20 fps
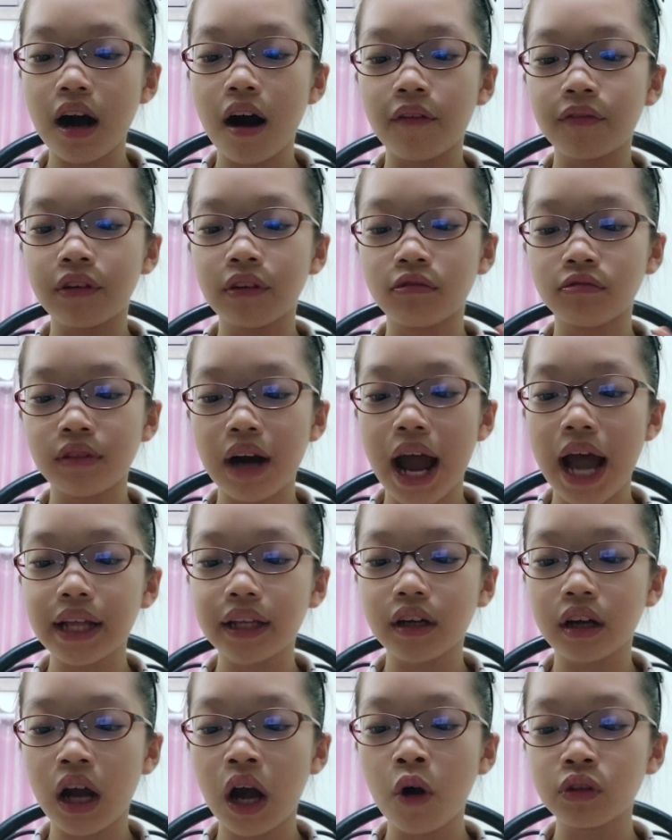of the
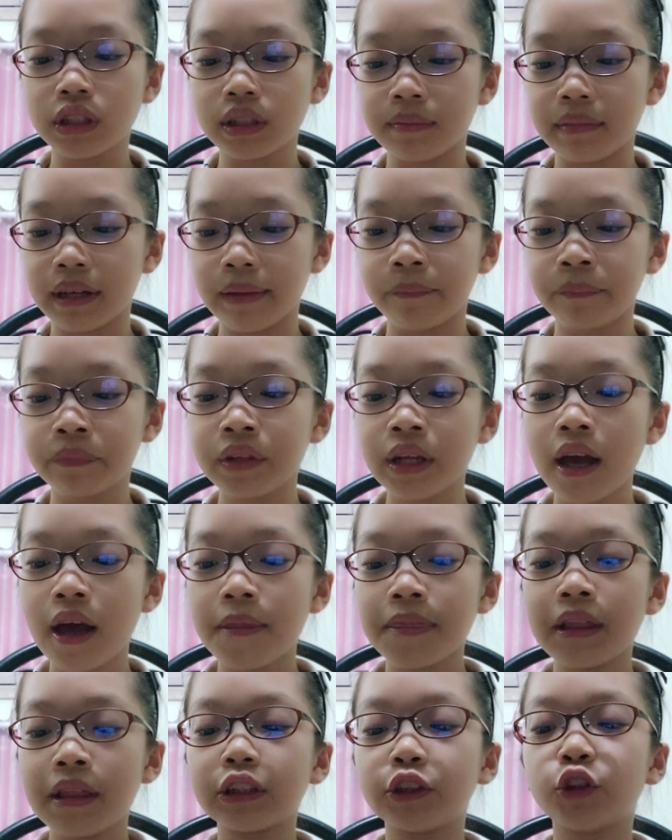red coatman,
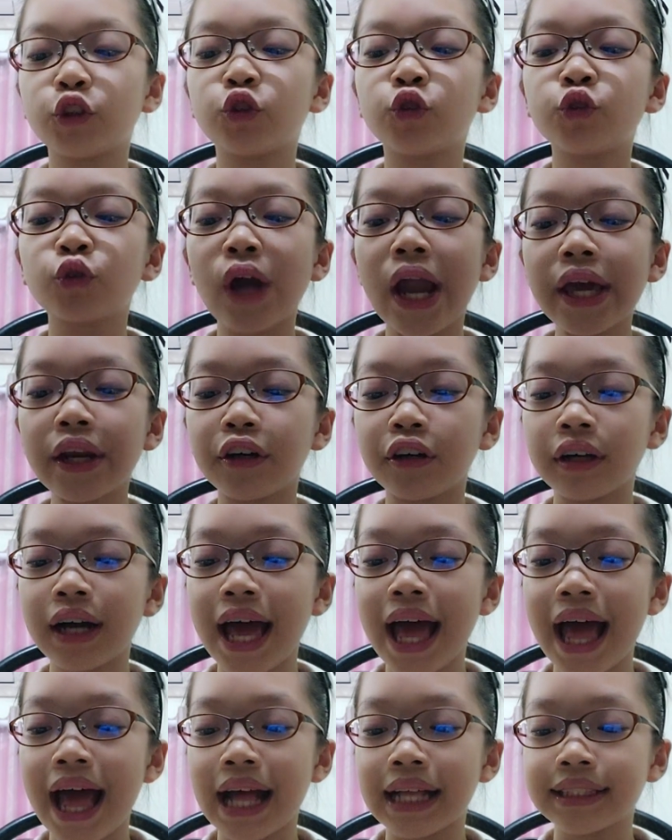the trainer,
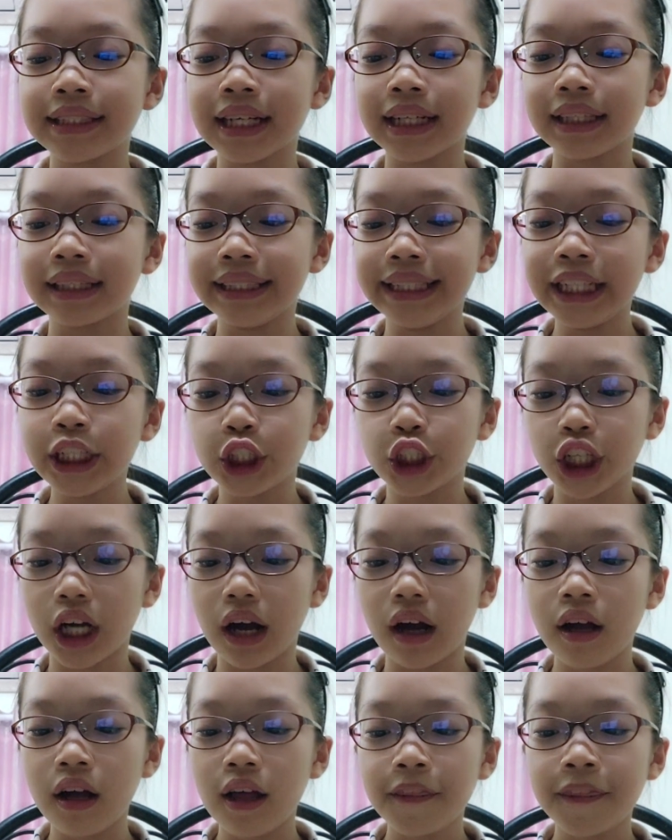and
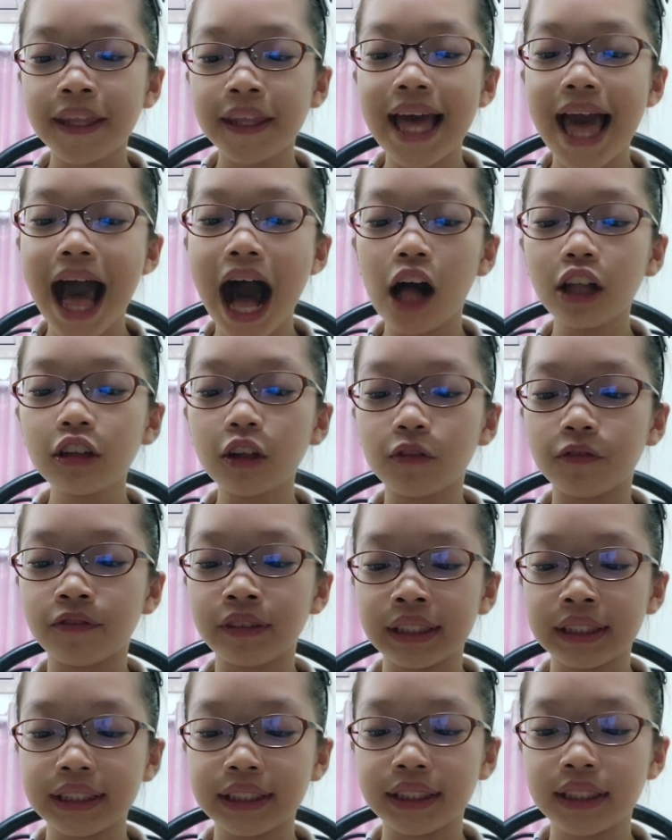Elijah, the
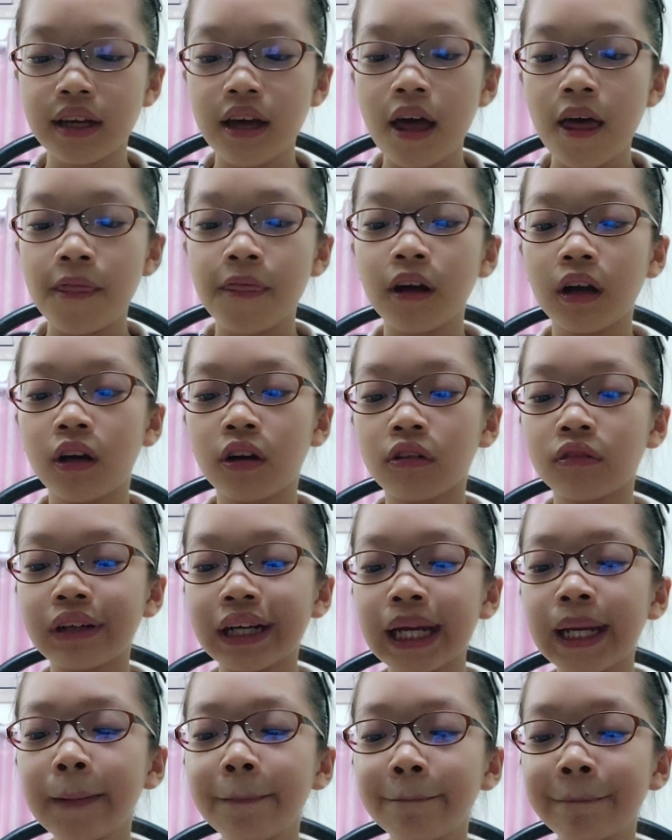elephant. The
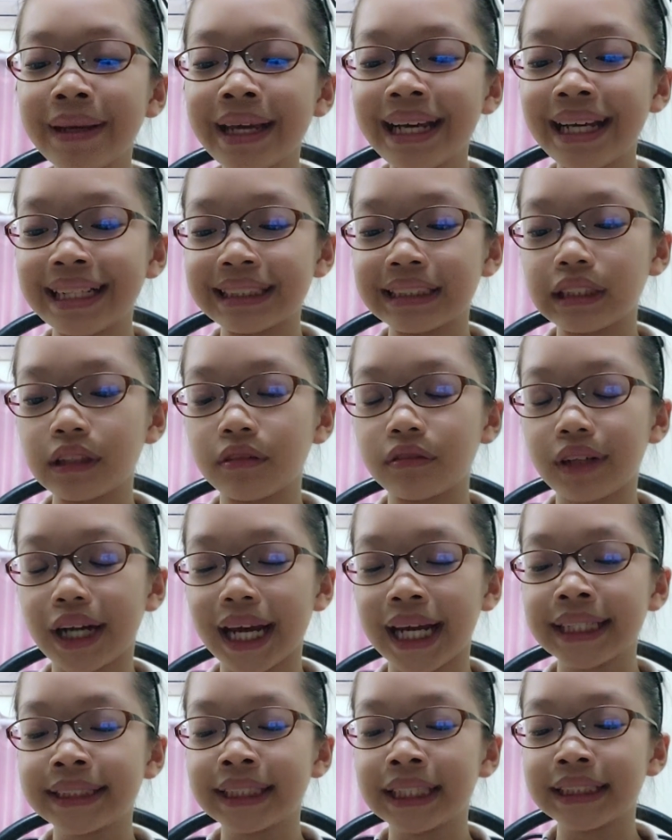great beast
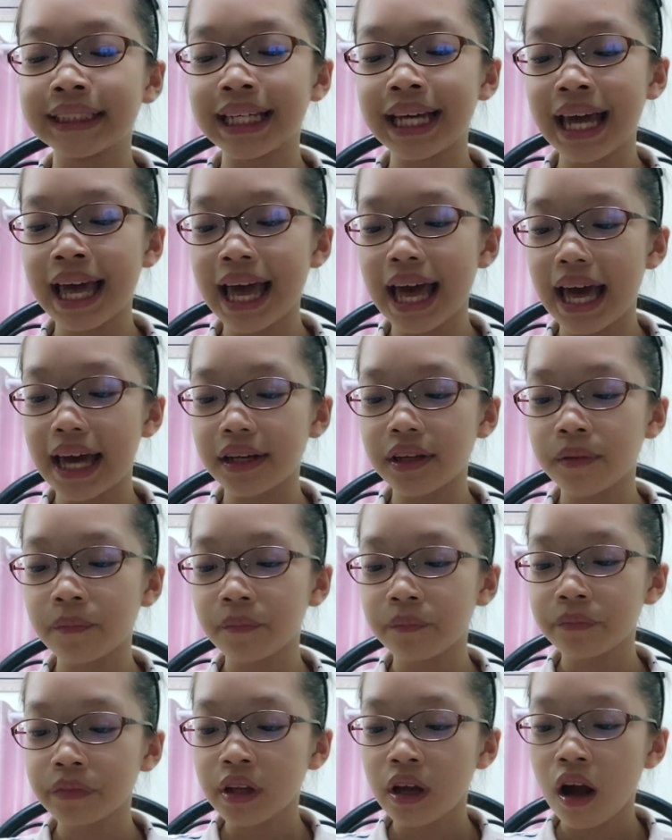raised his head
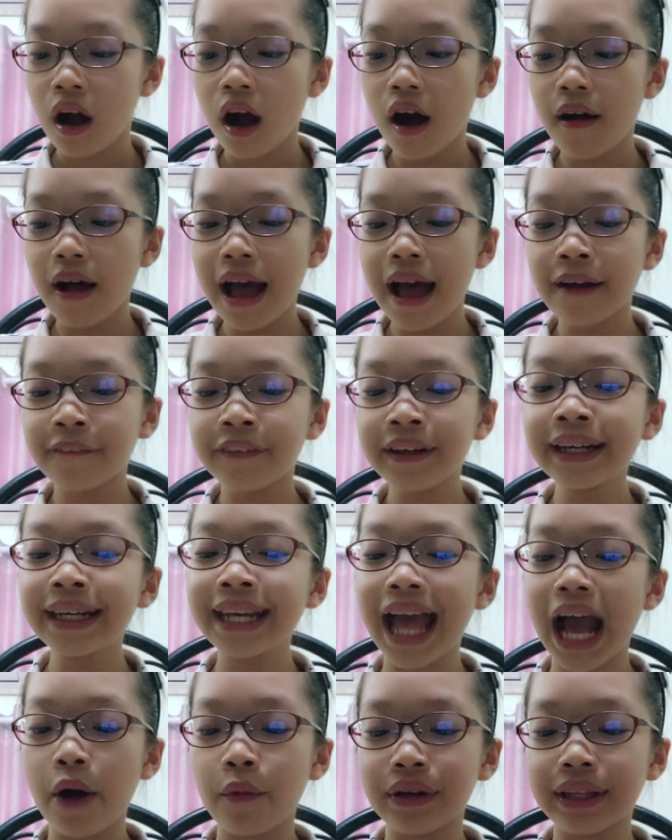every
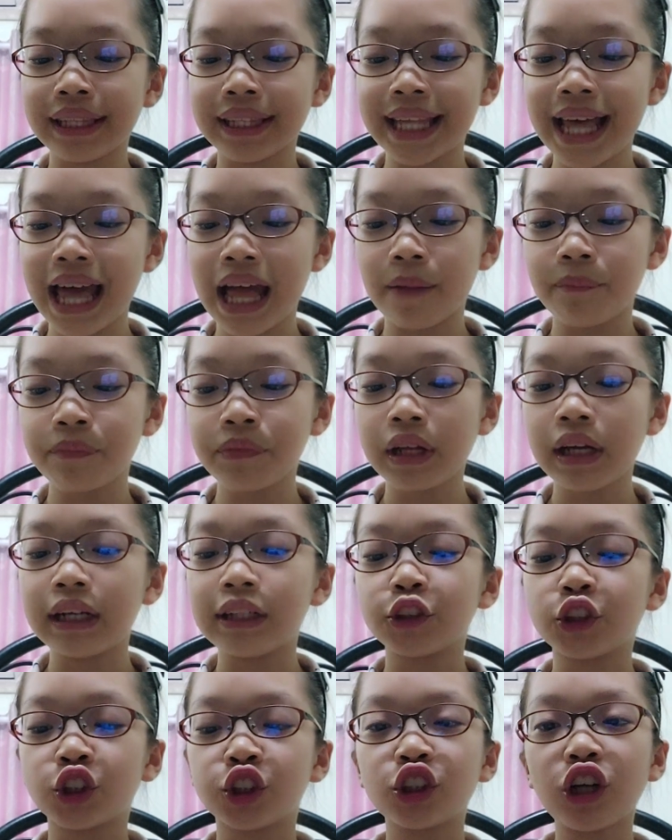now and then,
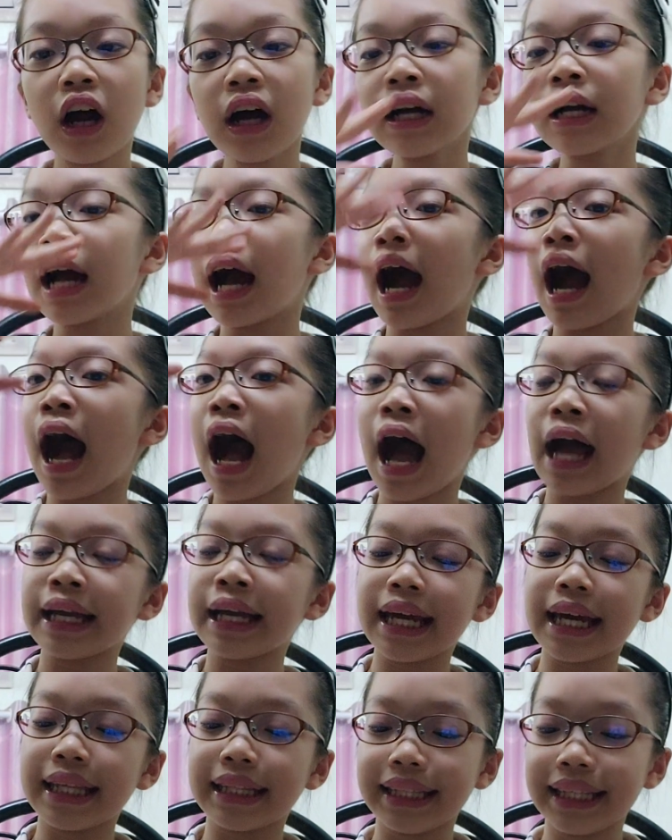trunk high
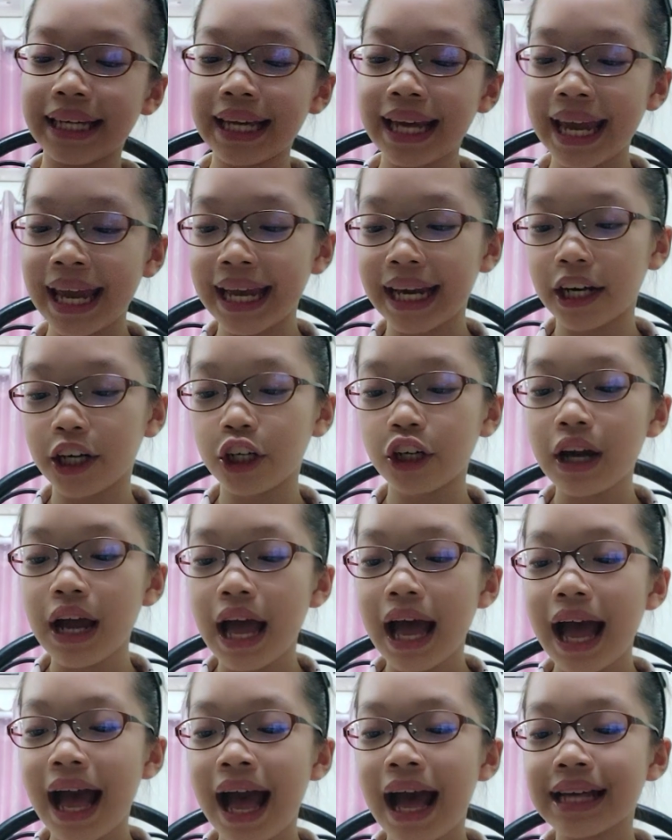in the air,
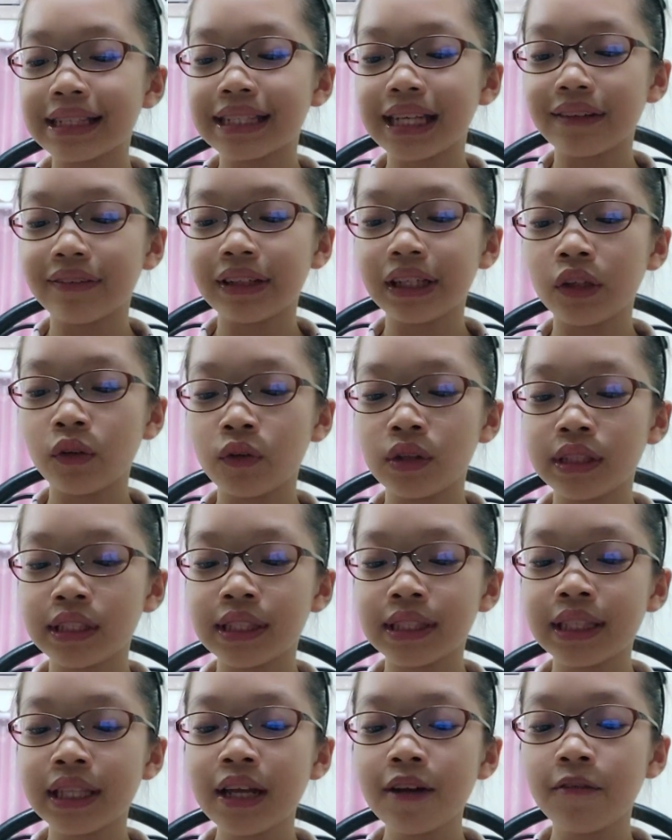as if he was
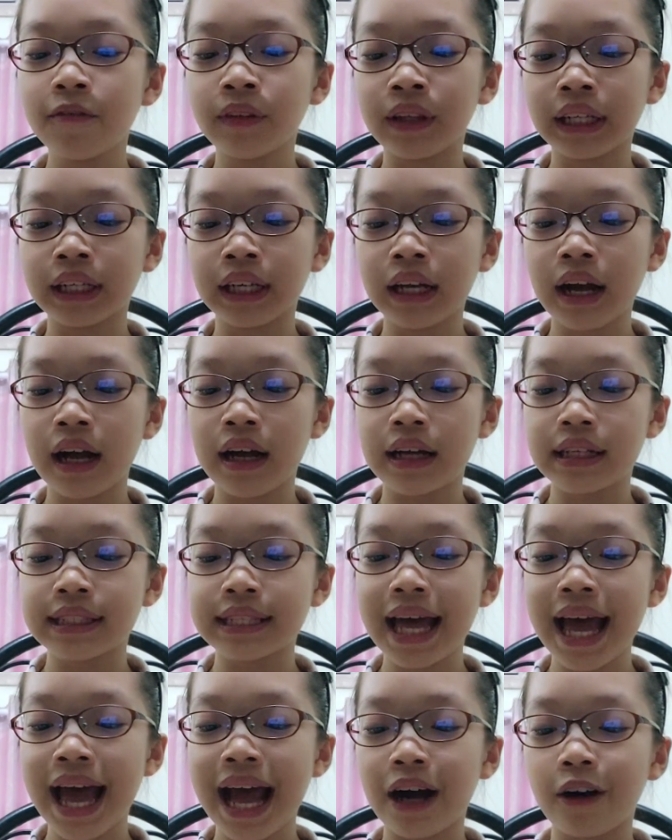sniffling us
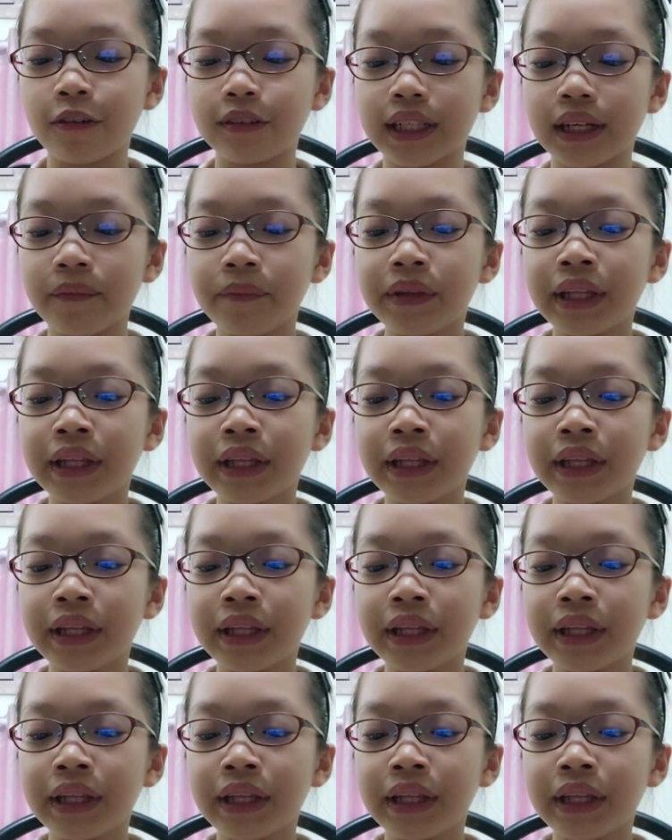out.